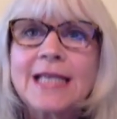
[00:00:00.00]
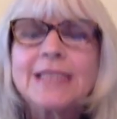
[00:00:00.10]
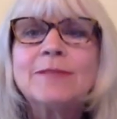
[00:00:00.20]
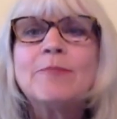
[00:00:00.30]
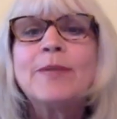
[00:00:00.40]

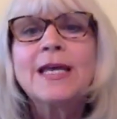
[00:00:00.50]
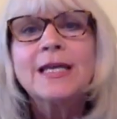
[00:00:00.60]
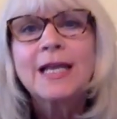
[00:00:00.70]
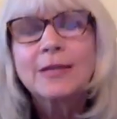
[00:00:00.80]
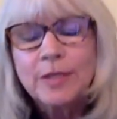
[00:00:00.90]
in
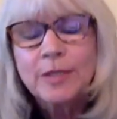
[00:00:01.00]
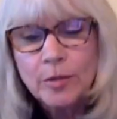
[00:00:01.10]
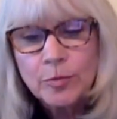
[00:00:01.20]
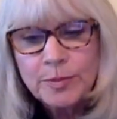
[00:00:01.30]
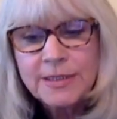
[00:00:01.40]
bed, I would
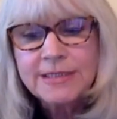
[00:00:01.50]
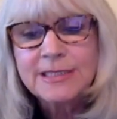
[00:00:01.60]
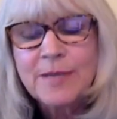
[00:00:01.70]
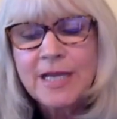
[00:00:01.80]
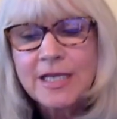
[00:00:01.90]
open
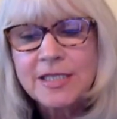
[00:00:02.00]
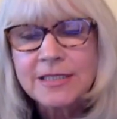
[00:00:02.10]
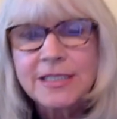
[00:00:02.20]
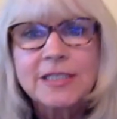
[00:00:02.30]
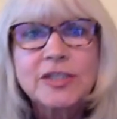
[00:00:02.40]
its
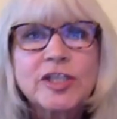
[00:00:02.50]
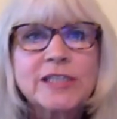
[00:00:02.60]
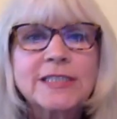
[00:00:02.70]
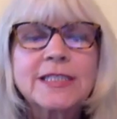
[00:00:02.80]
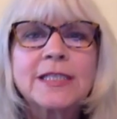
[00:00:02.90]
pages and
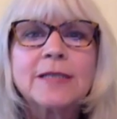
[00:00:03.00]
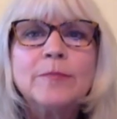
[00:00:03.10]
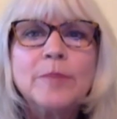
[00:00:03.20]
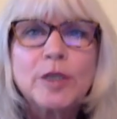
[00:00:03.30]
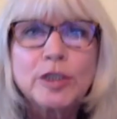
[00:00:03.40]
just get
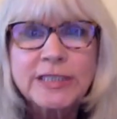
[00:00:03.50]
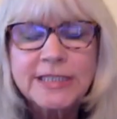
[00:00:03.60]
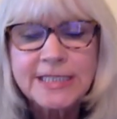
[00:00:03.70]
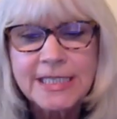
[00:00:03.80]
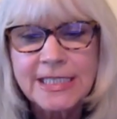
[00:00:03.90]

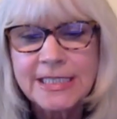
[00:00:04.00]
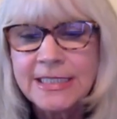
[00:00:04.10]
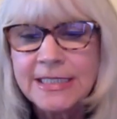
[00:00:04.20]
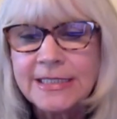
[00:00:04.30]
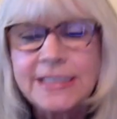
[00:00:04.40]
immersed in
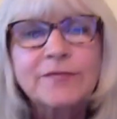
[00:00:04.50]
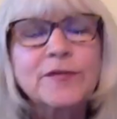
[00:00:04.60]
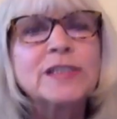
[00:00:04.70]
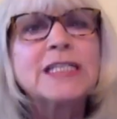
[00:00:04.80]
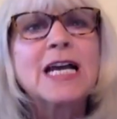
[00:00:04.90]
a
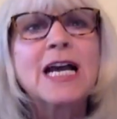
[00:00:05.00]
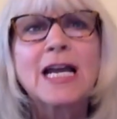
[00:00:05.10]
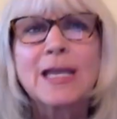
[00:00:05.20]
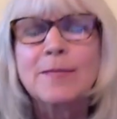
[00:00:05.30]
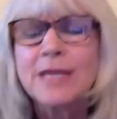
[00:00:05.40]
different
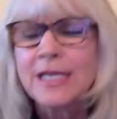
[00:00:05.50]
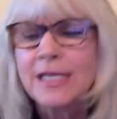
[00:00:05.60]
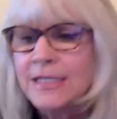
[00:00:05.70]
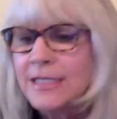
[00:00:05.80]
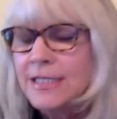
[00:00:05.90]
time
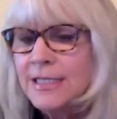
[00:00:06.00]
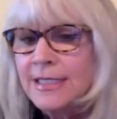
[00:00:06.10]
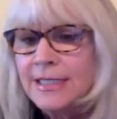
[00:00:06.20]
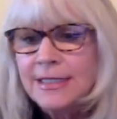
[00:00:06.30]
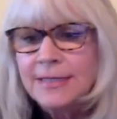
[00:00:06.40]
in
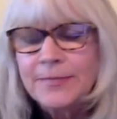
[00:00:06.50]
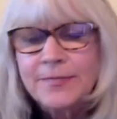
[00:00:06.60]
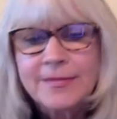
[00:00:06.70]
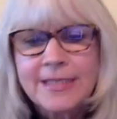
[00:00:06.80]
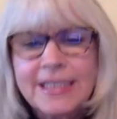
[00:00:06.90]

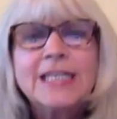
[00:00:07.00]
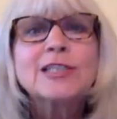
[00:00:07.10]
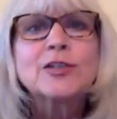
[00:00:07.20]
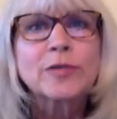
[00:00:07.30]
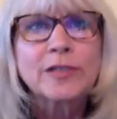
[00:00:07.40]
the
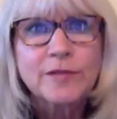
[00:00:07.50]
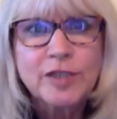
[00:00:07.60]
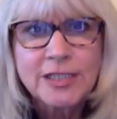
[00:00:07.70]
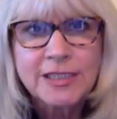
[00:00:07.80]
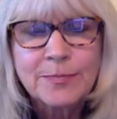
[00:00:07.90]
history of
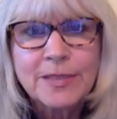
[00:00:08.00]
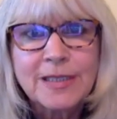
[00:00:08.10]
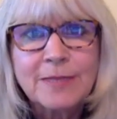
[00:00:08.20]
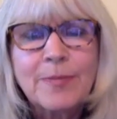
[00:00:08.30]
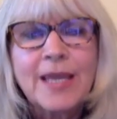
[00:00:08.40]

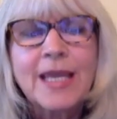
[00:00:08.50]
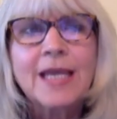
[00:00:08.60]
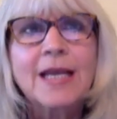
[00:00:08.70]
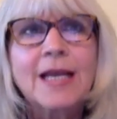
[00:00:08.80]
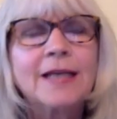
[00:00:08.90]
Chesapeake
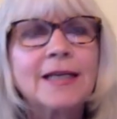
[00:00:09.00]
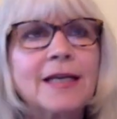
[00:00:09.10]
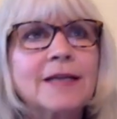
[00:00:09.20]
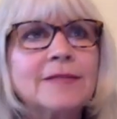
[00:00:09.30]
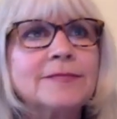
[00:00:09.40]
Bay,
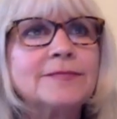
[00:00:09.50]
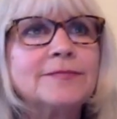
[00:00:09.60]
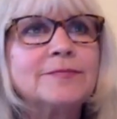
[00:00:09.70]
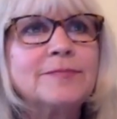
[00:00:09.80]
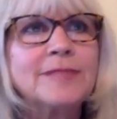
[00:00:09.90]
uh, of
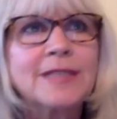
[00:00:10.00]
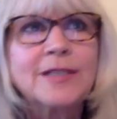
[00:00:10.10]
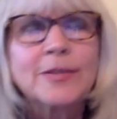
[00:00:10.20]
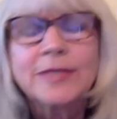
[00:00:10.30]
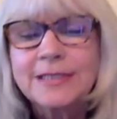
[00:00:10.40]
you
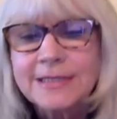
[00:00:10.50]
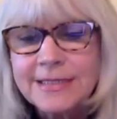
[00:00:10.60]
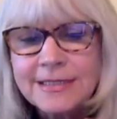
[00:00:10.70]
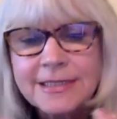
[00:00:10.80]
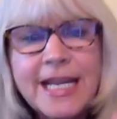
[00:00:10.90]
know
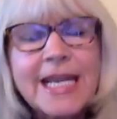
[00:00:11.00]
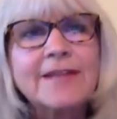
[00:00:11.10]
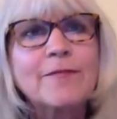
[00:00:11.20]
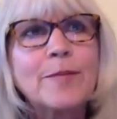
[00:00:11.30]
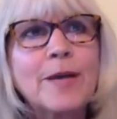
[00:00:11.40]
its
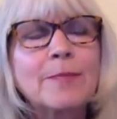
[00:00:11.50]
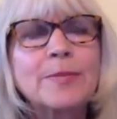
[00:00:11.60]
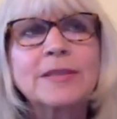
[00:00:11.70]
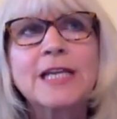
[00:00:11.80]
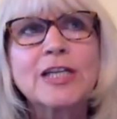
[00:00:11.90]
native
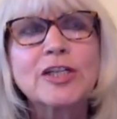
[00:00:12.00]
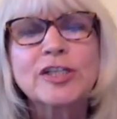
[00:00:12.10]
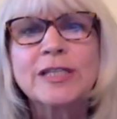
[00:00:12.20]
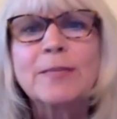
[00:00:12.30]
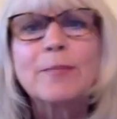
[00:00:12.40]

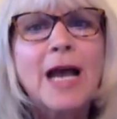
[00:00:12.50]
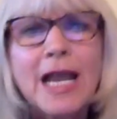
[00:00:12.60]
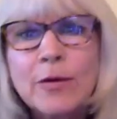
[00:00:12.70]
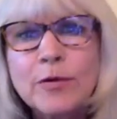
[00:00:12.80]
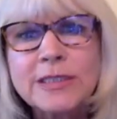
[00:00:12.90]
population, the
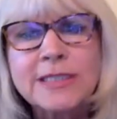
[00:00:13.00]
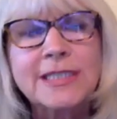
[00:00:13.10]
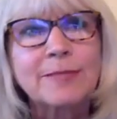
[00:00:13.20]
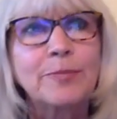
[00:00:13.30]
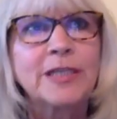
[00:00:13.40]
pirates
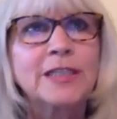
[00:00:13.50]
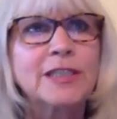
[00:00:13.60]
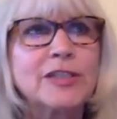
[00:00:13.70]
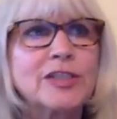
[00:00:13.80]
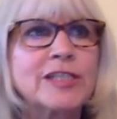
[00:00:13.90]
that
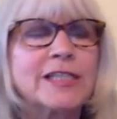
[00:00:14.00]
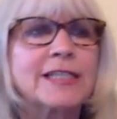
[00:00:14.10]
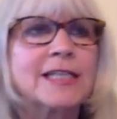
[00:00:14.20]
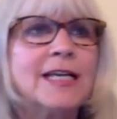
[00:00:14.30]
pillaged it,